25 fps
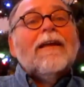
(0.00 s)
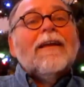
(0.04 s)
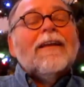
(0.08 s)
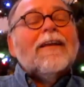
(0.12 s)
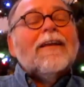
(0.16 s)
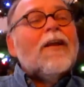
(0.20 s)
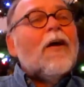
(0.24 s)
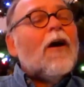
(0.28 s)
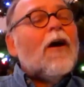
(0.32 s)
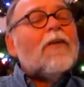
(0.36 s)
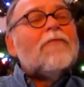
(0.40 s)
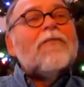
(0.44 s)

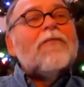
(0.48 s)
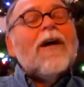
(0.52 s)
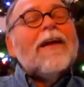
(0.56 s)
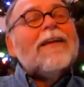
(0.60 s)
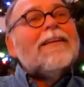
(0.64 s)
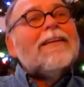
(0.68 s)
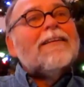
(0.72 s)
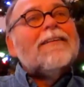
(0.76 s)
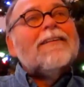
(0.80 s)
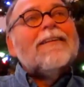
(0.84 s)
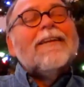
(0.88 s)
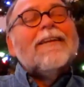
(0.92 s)
I
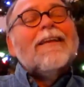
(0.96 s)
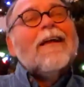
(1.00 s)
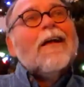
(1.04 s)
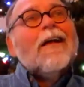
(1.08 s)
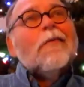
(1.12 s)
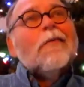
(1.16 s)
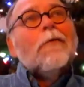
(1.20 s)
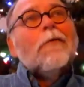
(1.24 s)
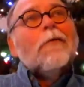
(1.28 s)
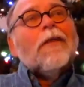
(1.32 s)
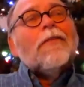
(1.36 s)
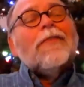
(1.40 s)
find it
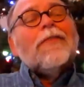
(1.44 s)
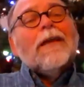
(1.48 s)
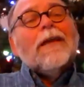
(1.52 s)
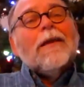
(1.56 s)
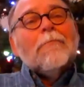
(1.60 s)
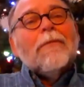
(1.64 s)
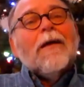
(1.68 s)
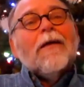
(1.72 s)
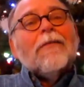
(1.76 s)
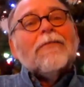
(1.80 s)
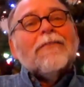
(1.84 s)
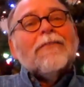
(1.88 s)
when I think
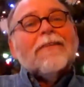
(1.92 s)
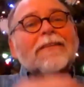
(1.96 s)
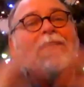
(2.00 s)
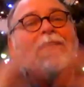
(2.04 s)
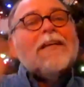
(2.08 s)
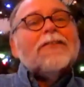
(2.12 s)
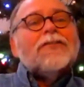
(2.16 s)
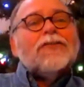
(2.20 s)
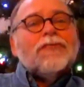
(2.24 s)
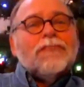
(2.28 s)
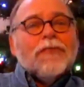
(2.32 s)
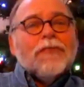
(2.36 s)
about this
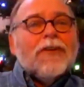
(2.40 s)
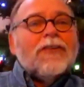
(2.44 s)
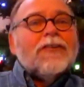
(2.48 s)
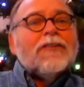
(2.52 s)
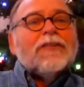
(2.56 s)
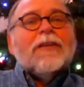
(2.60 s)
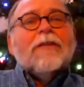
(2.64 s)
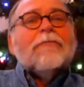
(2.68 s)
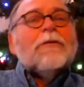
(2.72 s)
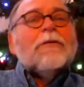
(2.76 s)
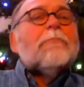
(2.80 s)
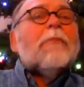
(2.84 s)
history,
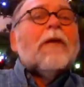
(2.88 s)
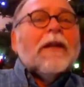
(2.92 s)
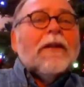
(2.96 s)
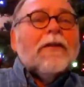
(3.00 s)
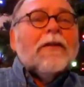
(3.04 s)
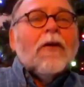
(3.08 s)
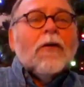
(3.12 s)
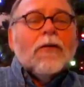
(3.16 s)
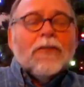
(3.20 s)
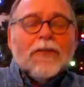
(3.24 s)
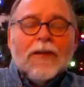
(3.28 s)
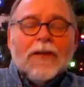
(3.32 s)
because everybody
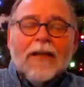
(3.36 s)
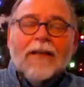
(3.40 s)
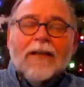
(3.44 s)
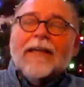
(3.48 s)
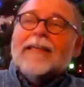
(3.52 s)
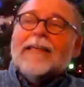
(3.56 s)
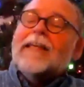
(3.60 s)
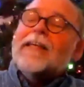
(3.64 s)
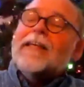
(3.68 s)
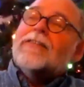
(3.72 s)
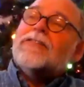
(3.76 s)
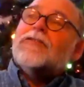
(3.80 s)
knows I
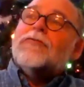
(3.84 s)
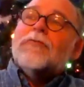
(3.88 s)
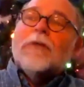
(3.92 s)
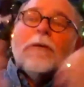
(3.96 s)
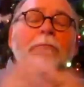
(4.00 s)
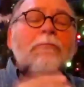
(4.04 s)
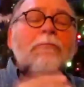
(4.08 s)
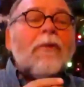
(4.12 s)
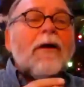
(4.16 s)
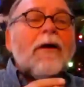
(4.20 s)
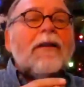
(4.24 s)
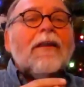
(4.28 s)
like
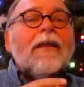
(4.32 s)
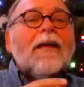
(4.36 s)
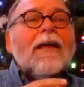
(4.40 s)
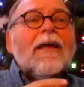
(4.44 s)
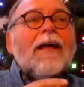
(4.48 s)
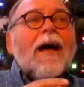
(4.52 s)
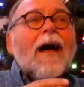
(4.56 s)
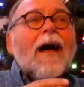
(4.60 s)
history, but